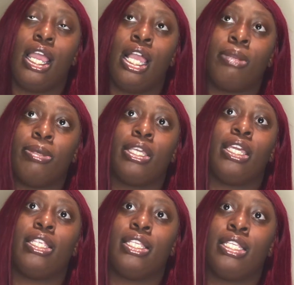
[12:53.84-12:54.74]
in the
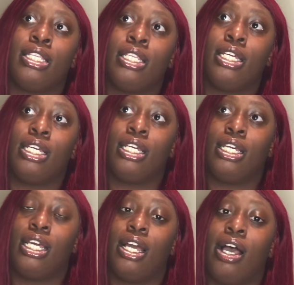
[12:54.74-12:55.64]
beginning
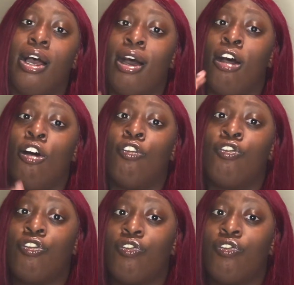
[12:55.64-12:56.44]
of